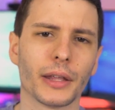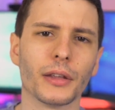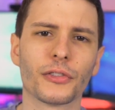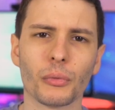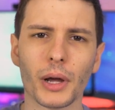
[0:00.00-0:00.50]

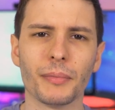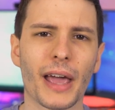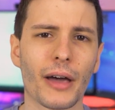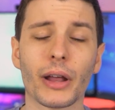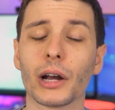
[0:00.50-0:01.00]
you swipe
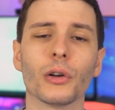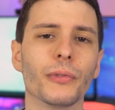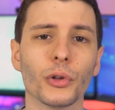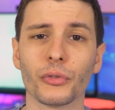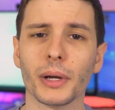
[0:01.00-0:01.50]
down. I don't know
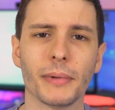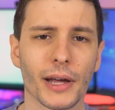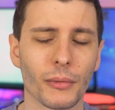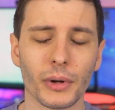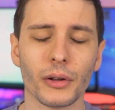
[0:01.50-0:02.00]
if you'll swipe
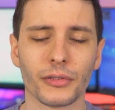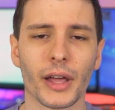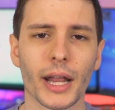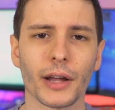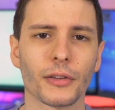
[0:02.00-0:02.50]
down on Windows
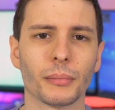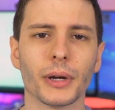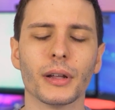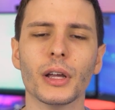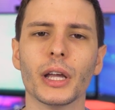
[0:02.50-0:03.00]
ten X,
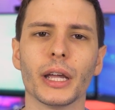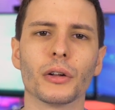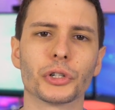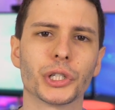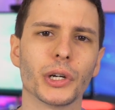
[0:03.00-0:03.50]
but
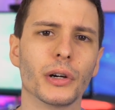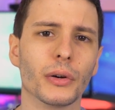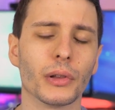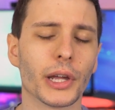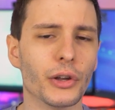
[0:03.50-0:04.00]
it'll
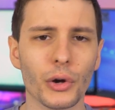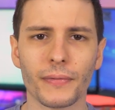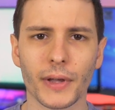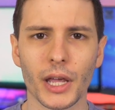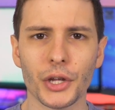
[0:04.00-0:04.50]
show like
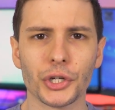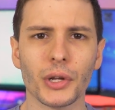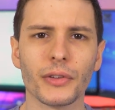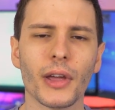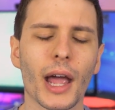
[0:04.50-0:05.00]

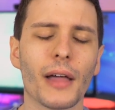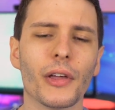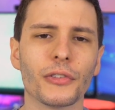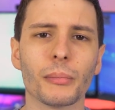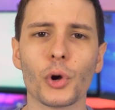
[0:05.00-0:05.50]
notifications and
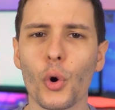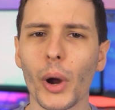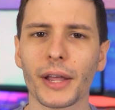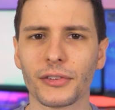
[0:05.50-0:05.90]
then some quick